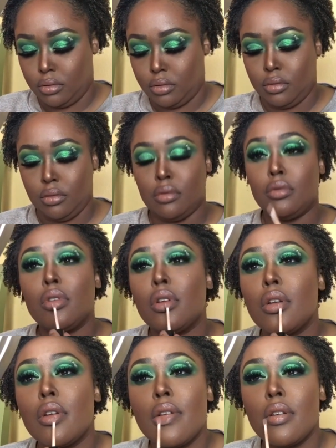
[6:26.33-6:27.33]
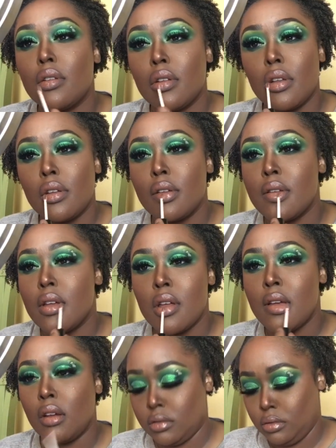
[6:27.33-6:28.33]
So this
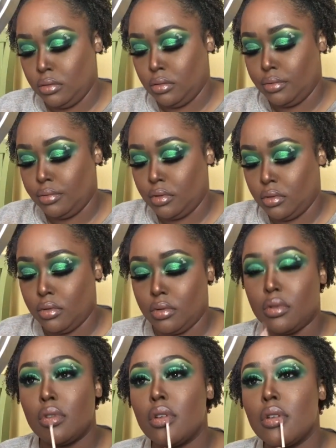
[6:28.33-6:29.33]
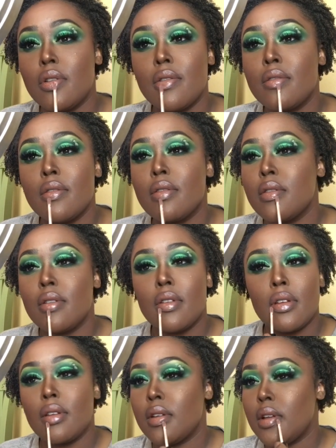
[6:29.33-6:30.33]
is what I ended up doing. My sister
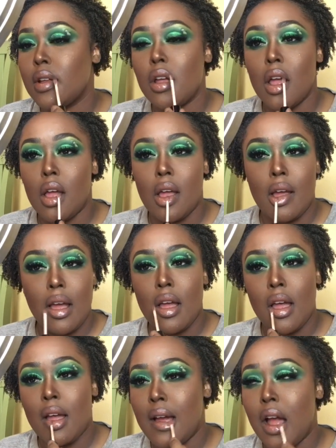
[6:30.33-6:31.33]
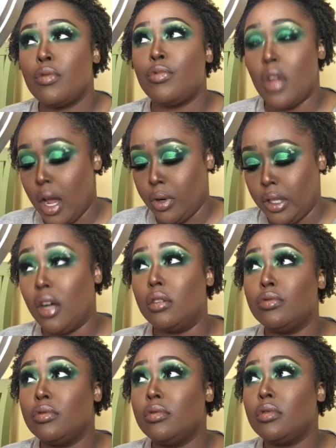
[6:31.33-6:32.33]
came in and she distracted me
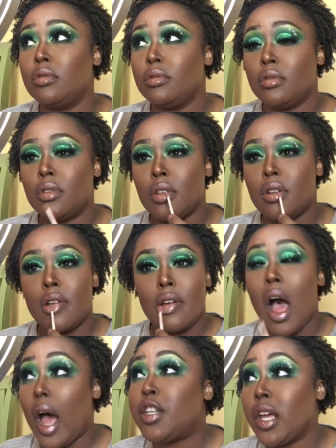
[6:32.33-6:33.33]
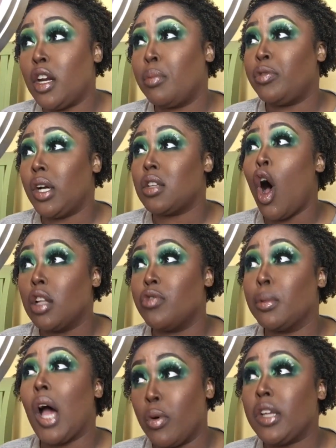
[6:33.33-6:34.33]
because I was putting on
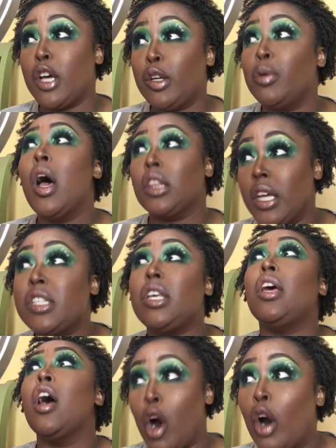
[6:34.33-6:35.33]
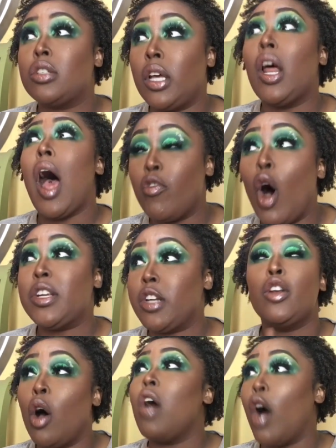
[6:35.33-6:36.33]
my lipstick. I ended up using
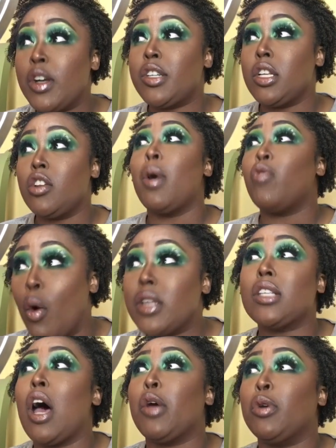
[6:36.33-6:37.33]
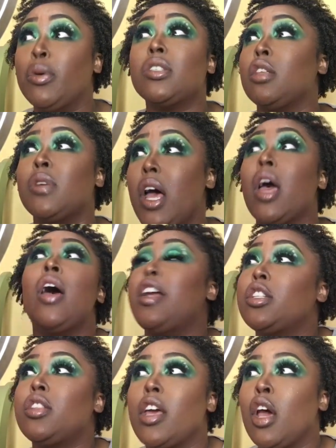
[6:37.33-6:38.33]
Nekkid from Prime Beauty, which is
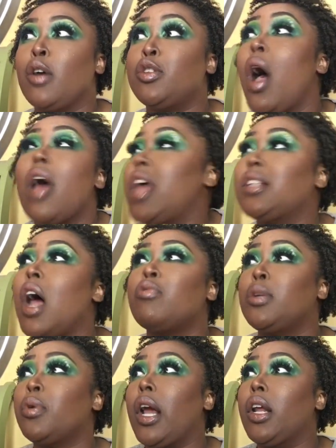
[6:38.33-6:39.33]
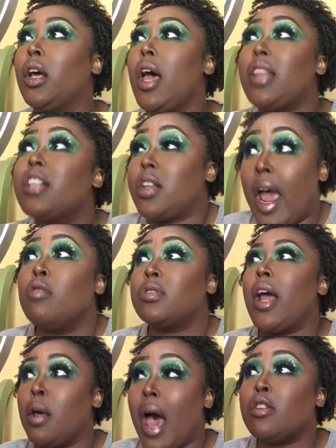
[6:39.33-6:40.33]
like a nice pinky nude, and
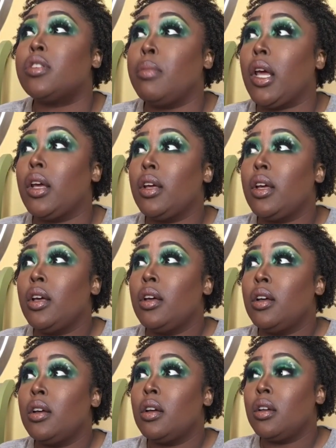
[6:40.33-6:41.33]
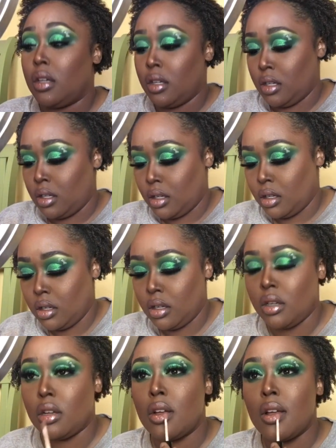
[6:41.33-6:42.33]
then I put Estella
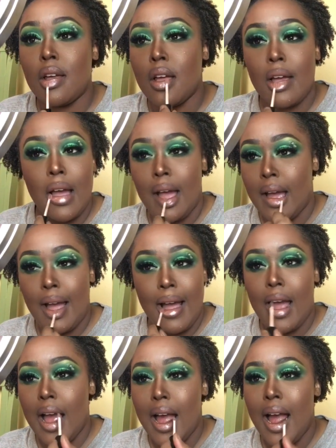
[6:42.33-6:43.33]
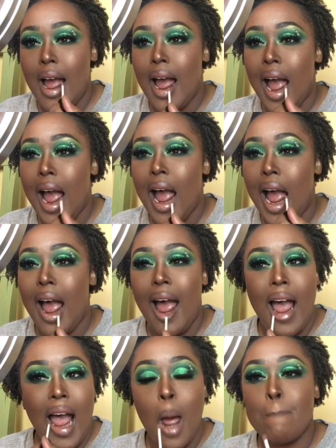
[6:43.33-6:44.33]
from Anastasia Beverly Hills on my
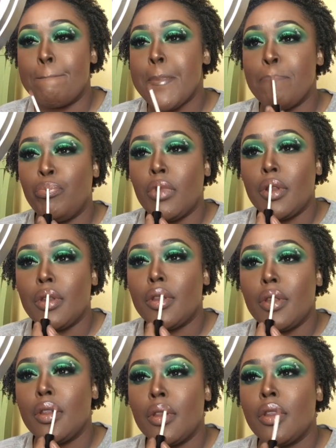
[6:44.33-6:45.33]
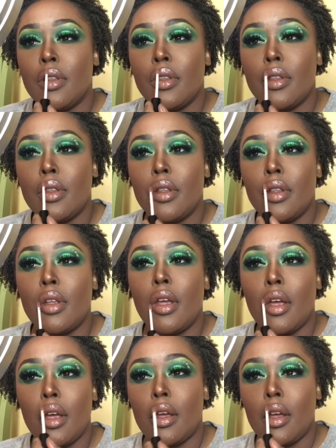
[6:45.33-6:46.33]
lips, and I am cussing my sister out if you
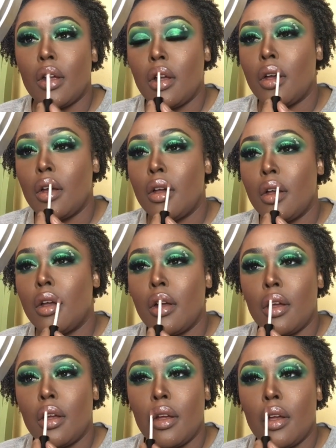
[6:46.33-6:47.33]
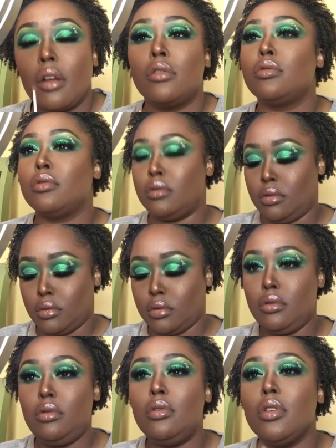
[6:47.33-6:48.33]
can't tell by my facial expression,
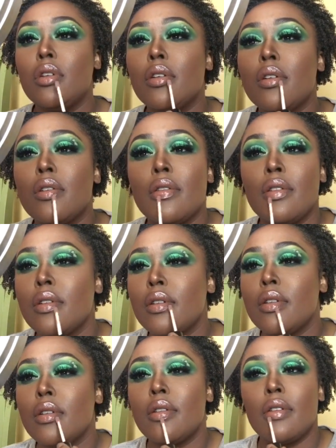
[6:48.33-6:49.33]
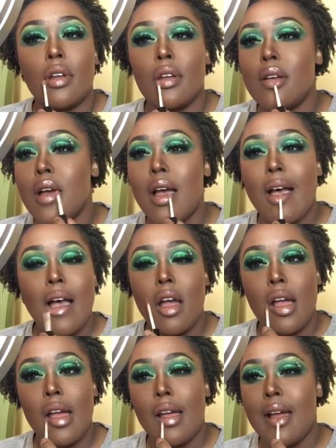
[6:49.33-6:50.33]
but I'm just making my lips as pouty as possible.